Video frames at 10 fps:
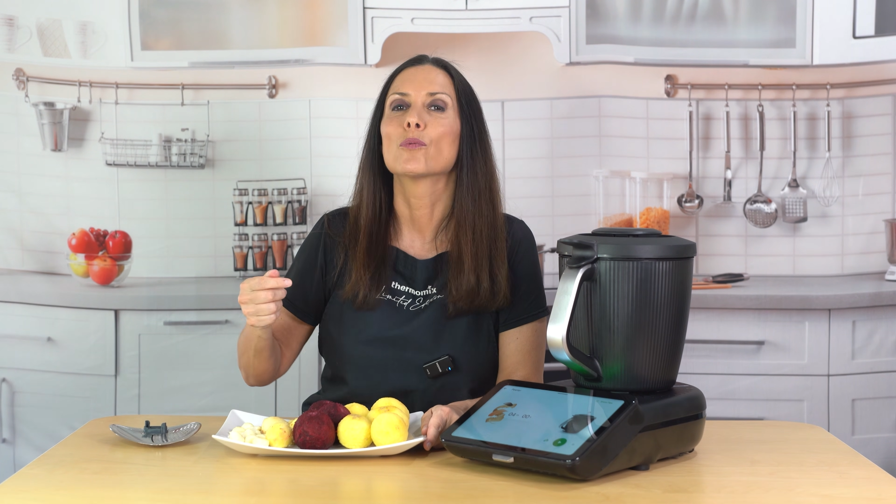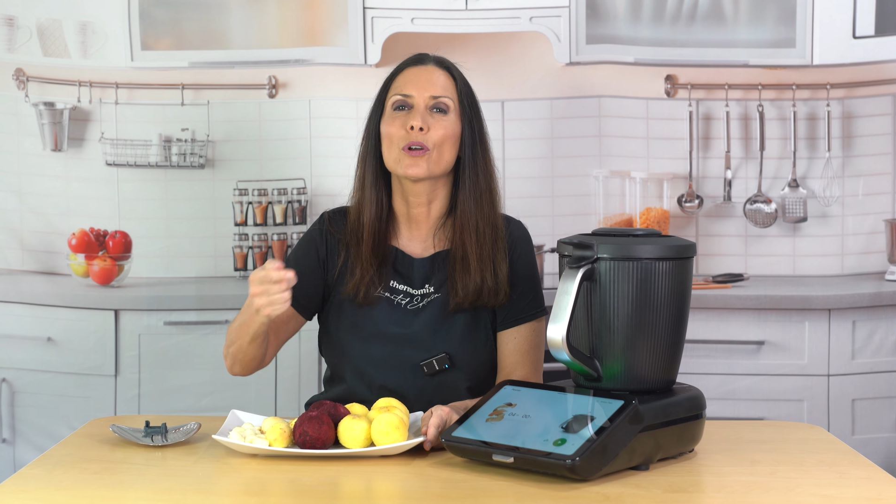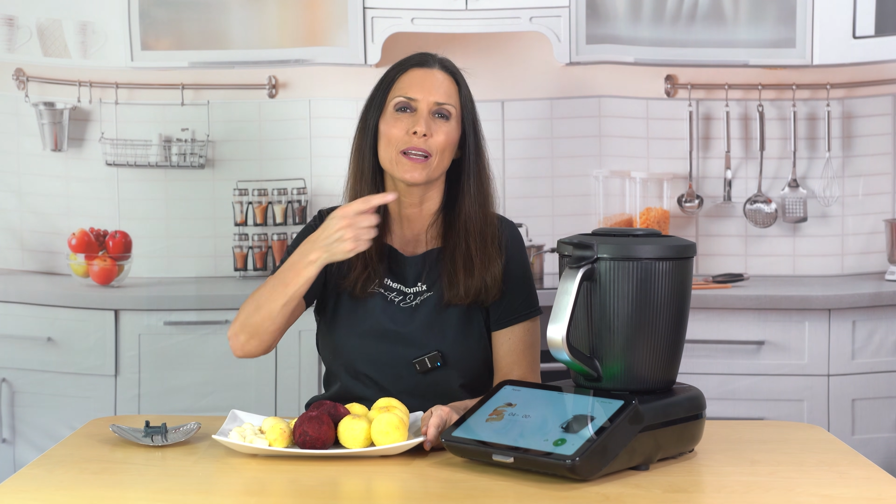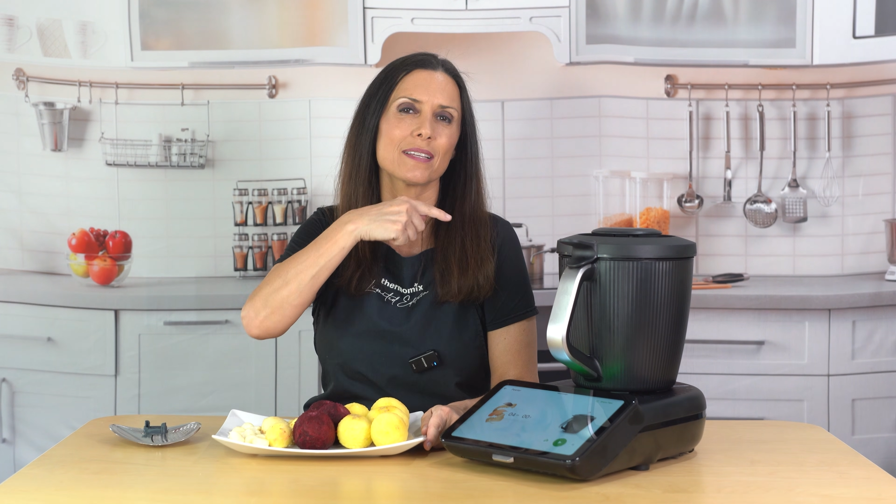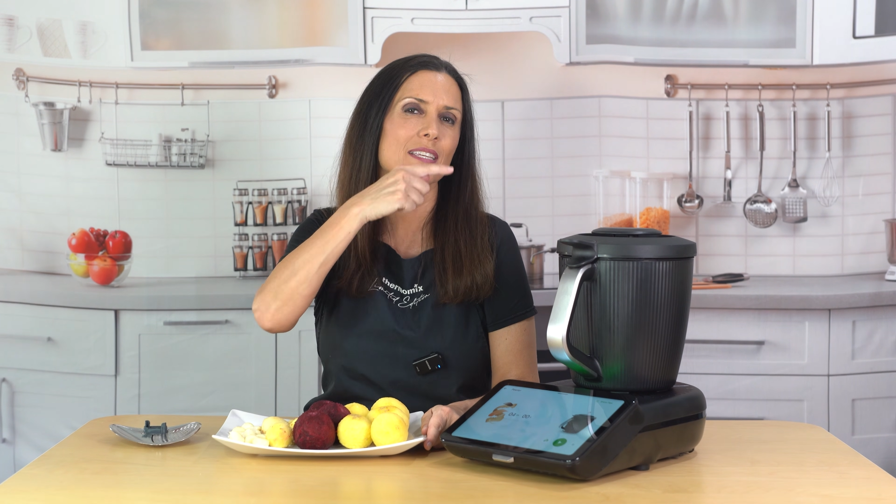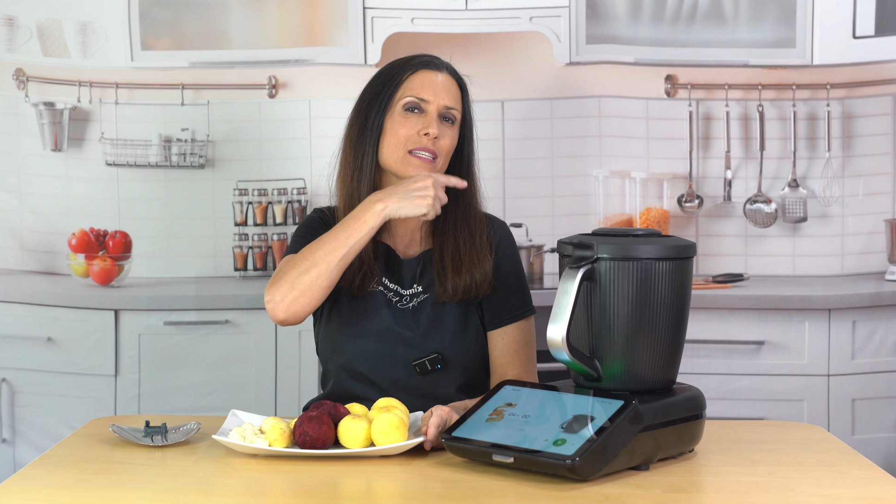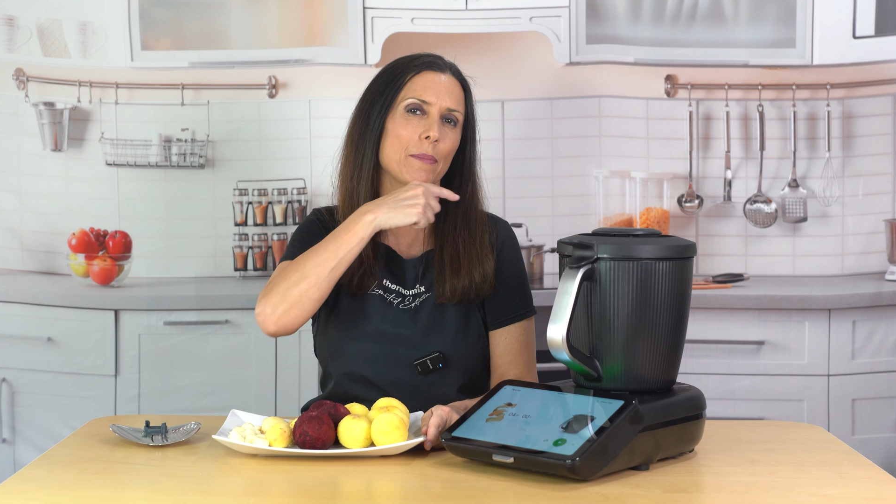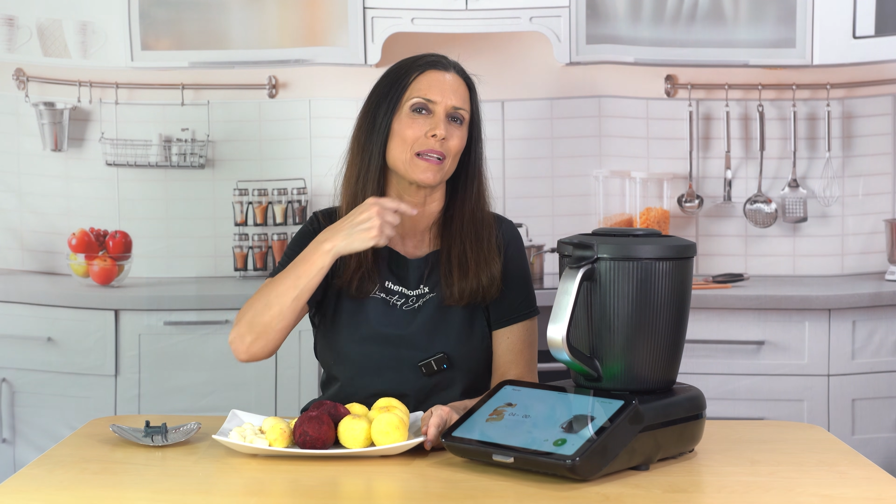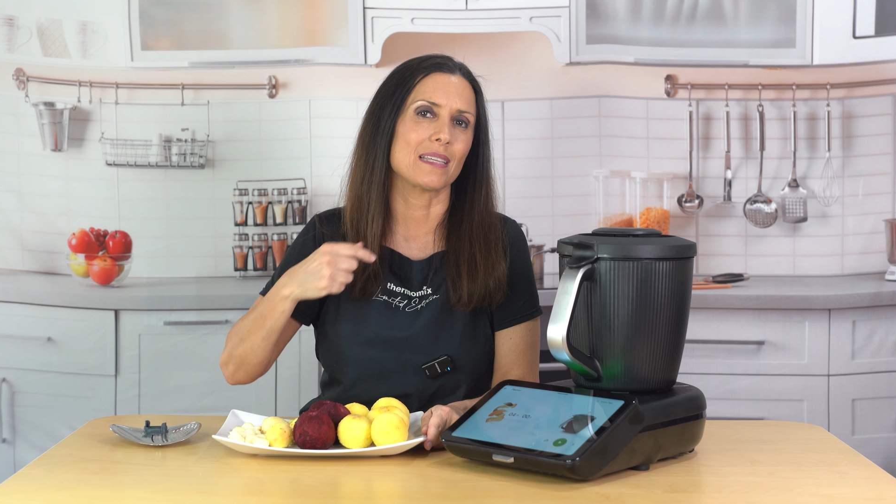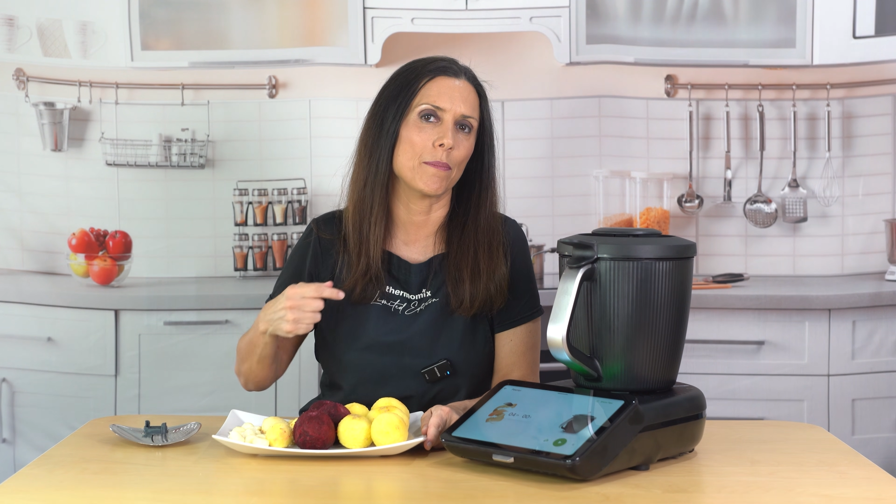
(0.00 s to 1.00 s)
We're gonna see
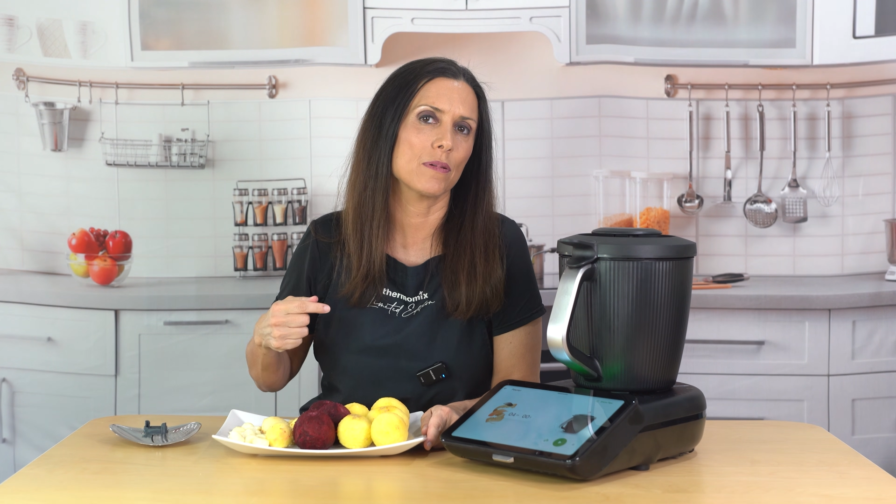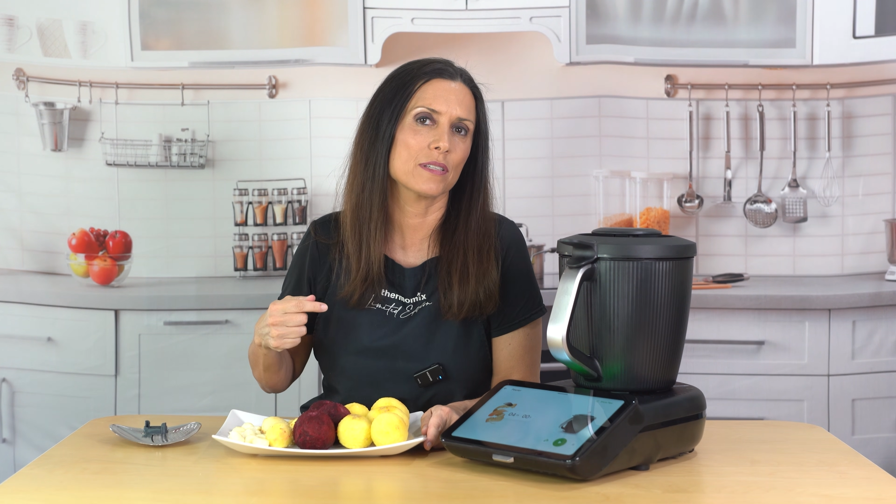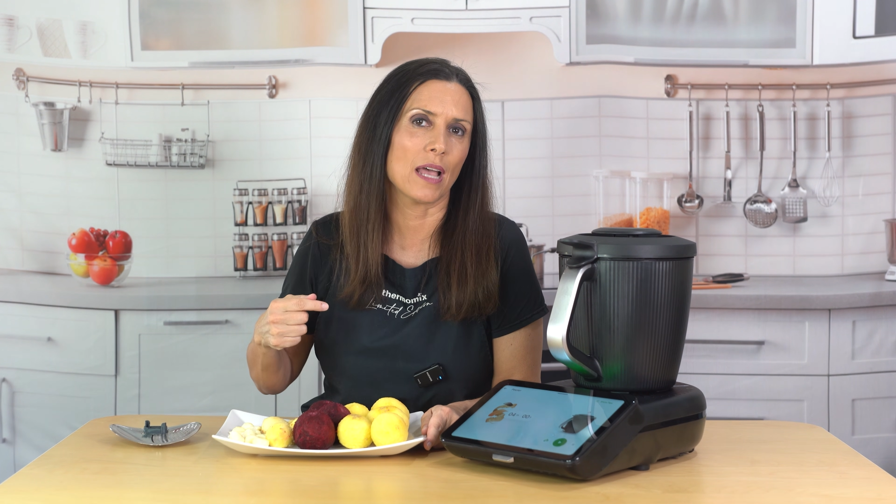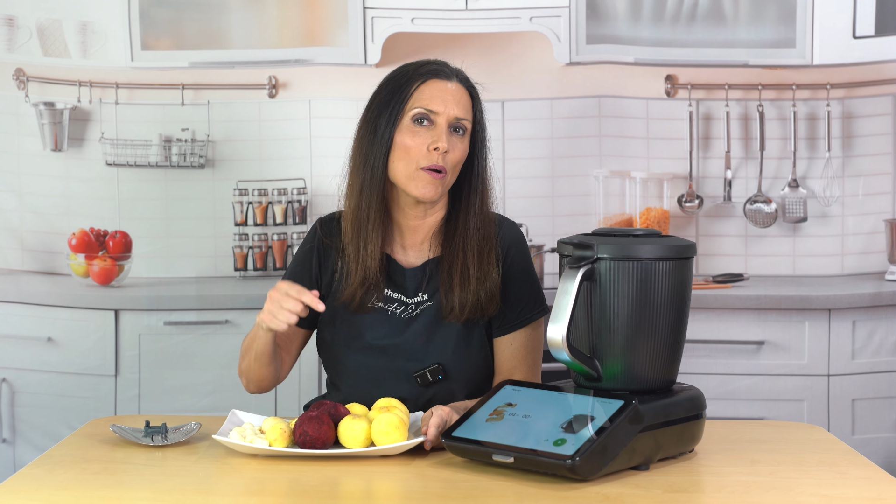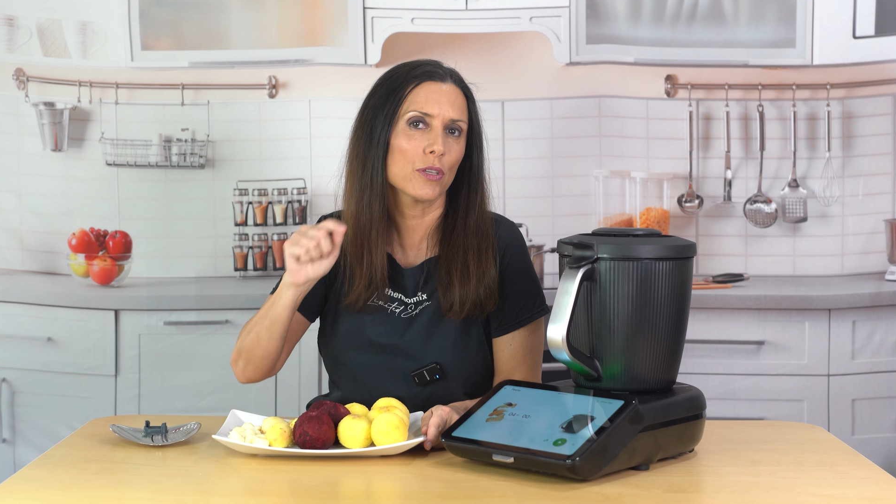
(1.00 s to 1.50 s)
some examples now